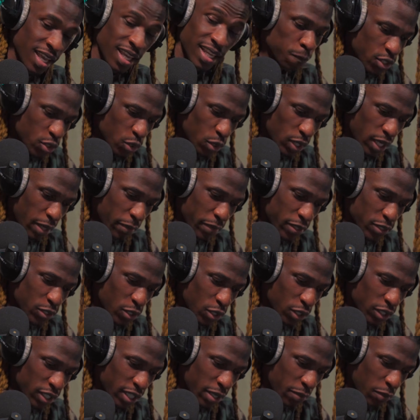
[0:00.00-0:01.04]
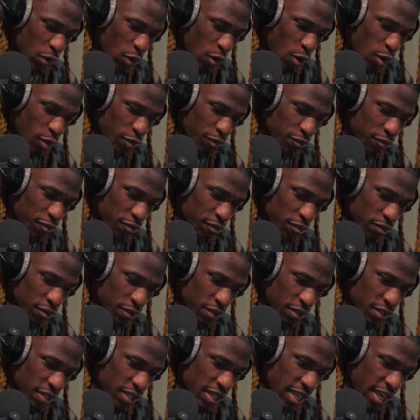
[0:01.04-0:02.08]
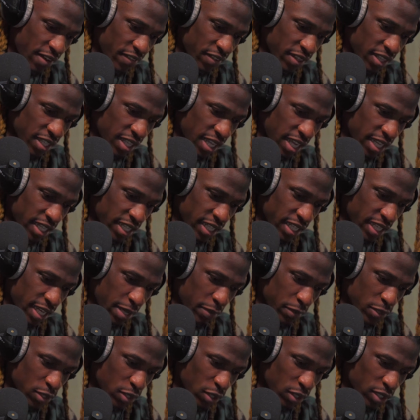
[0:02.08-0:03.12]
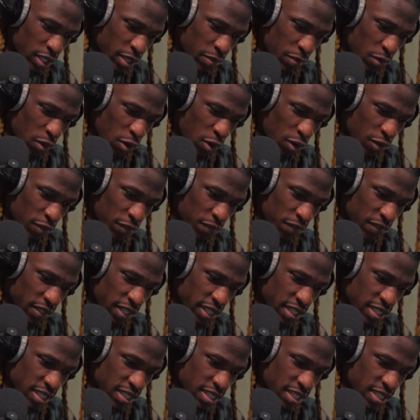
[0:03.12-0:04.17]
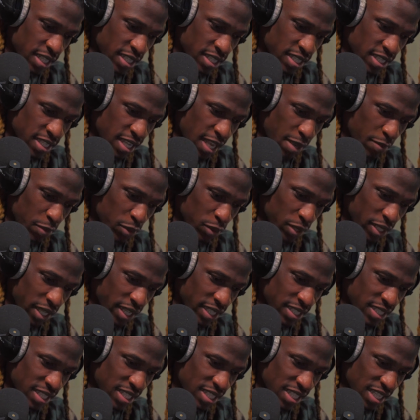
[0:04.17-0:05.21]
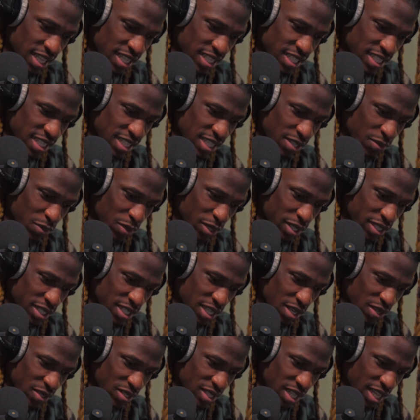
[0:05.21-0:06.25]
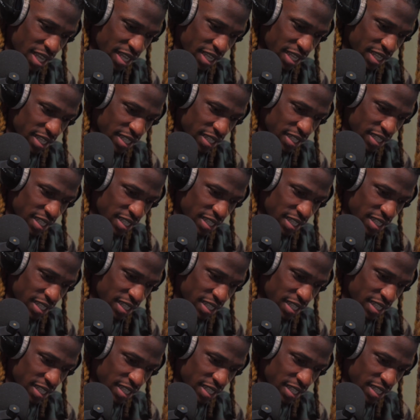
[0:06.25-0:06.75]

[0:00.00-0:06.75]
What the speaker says: So let me turn them off. Everything I did, let me turn them off. Let's disable it and see what it sounds like